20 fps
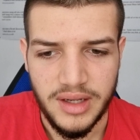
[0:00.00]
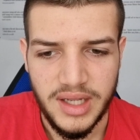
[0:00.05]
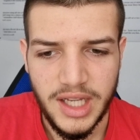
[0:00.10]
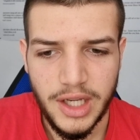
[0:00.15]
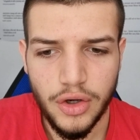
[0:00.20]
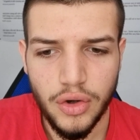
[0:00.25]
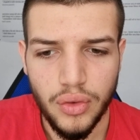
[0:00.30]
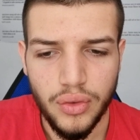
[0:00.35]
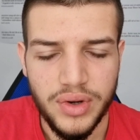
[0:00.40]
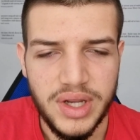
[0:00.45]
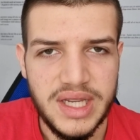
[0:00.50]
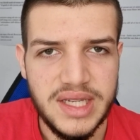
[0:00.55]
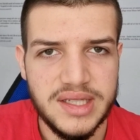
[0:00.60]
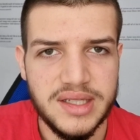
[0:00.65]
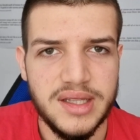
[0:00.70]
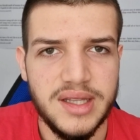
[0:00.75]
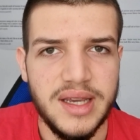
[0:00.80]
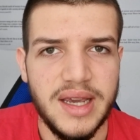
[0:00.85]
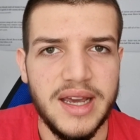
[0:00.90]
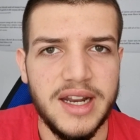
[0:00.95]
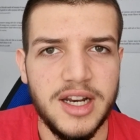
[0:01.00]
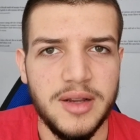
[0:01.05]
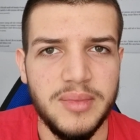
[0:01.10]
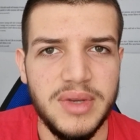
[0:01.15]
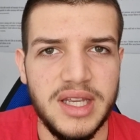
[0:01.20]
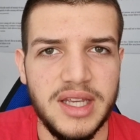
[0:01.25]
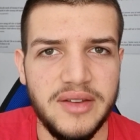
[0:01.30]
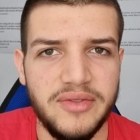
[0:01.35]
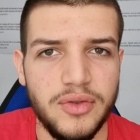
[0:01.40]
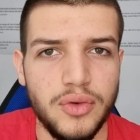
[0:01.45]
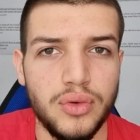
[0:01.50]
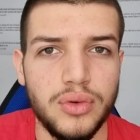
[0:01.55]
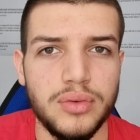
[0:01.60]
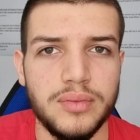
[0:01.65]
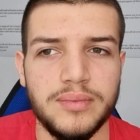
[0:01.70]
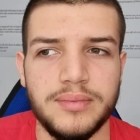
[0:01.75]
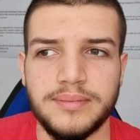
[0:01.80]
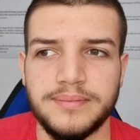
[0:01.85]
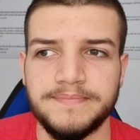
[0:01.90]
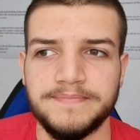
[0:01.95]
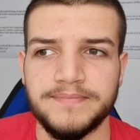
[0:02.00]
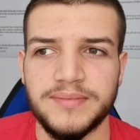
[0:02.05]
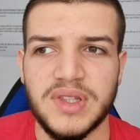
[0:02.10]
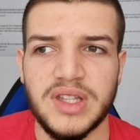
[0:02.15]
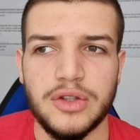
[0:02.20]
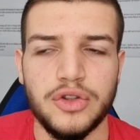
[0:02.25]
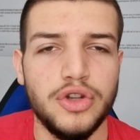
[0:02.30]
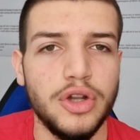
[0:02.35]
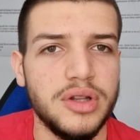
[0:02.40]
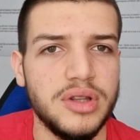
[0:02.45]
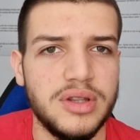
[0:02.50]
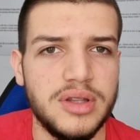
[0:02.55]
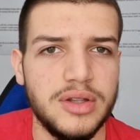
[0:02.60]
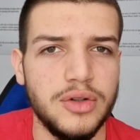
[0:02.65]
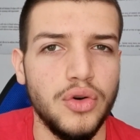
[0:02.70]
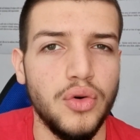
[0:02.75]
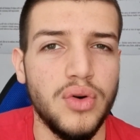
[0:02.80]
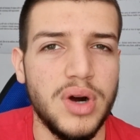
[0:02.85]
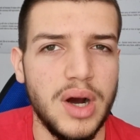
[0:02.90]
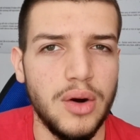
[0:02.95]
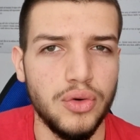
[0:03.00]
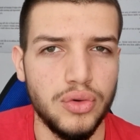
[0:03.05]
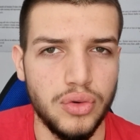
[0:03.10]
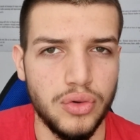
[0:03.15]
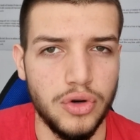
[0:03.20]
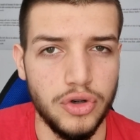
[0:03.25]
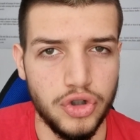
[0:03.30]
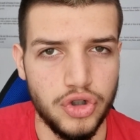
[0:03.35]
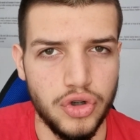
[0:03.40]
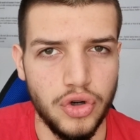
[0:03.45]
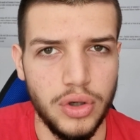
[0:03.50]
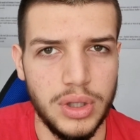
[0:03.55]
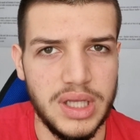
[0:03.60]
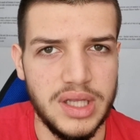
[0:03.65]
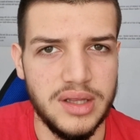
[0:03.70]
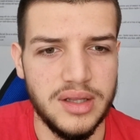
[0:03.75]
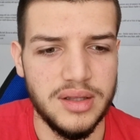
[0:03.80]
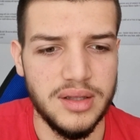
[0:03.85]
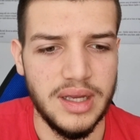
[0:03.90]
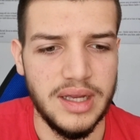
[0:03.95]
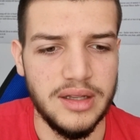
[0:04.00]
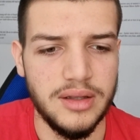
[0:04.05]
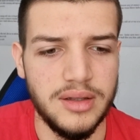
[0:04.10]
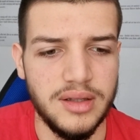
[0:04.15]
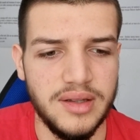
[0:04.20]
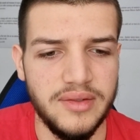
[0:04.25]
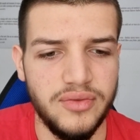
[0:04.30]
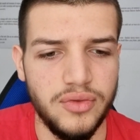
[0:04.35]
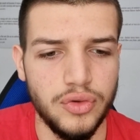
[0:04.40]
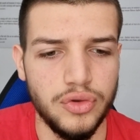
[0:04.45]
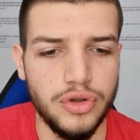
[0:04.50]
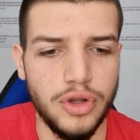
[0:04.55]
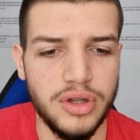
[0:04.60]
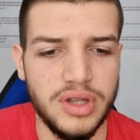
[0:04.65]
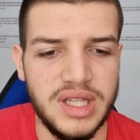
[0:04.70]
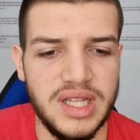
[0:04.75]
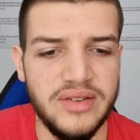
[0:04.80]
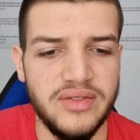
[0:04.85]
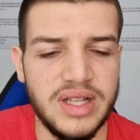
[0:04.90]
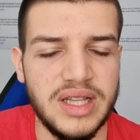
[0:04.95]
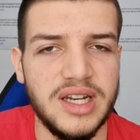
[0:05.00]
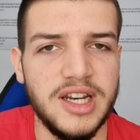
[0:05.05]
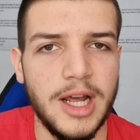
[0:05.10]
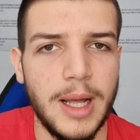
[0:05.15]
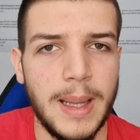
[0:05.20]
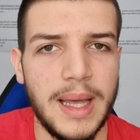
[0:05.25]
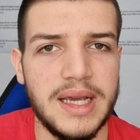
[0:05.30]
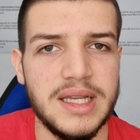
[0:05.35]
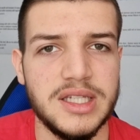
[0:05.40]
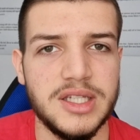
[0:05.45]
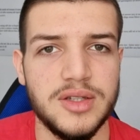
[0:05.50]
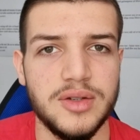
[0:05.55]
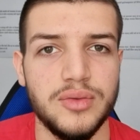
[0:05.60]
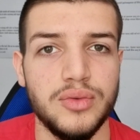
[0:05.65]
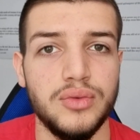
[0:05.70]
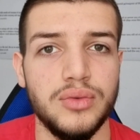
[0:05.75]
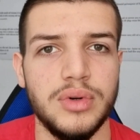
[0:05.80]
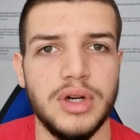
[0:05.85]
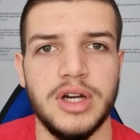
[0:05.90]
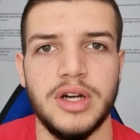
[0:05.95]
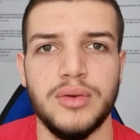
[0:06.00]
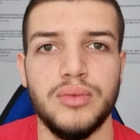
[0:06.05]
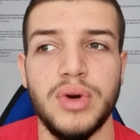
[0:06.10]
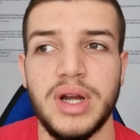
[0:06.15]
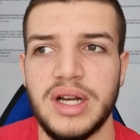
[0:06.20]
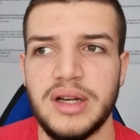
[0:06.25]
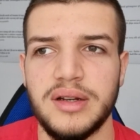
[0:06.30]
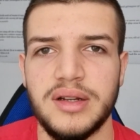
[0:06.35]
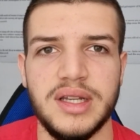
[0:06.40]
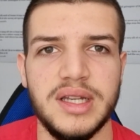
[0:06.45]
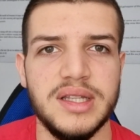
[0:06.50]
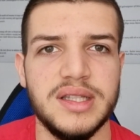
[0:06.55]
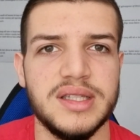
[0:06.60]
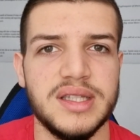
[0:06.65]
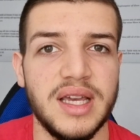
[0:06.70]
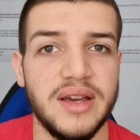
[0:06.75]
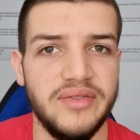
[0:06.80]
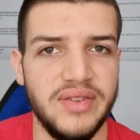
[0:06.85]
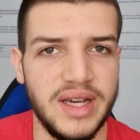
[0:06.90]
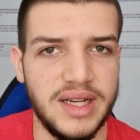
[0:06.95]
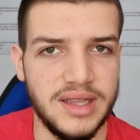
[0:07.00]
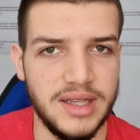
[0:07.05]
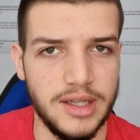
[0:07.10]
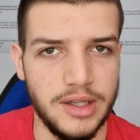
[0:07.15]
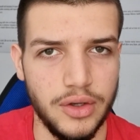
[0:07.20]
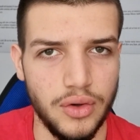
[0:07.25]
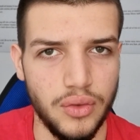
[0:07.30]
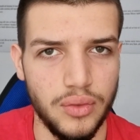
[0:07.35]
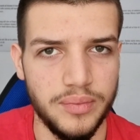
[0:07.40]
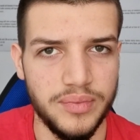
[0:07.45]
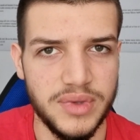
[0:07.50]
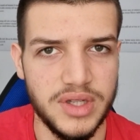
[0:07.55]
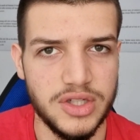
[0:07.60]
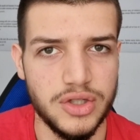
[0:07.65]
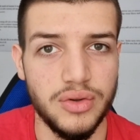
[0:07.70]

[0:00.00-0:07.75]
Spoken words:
ego is the enemy if you don't know how to control it and if you don't even realize when it's affecting you.